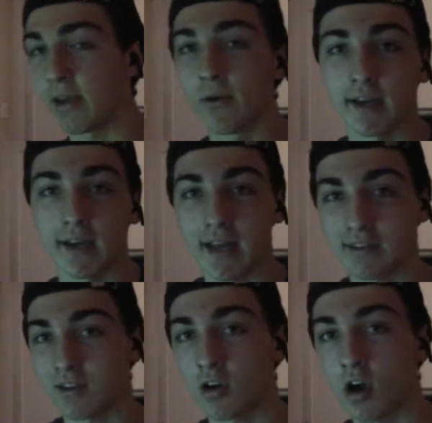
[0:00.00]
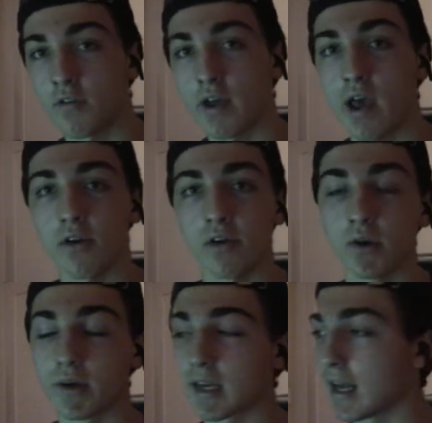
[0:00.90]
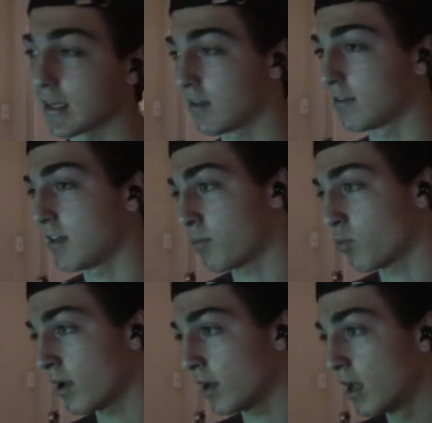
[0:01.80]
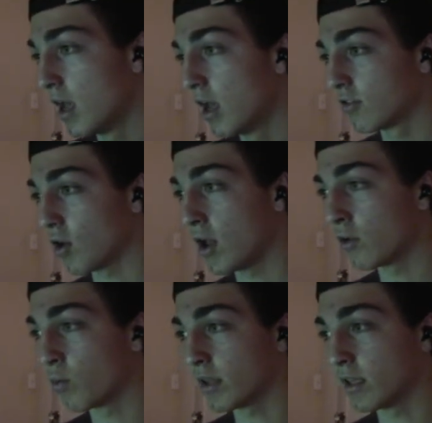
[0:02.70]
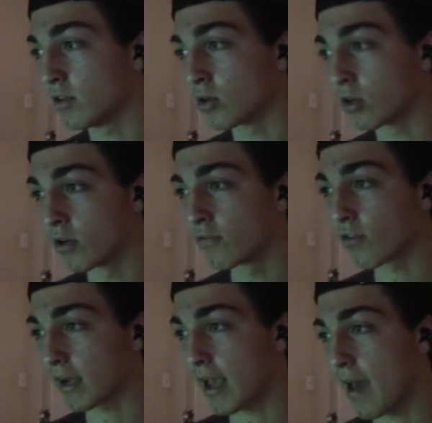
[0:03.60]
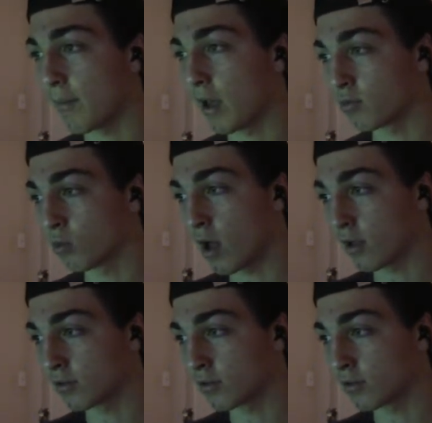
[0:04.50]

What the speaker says: He would connect to Carvajal, he would connect to Cyprian, so he would really do good for Chem as well.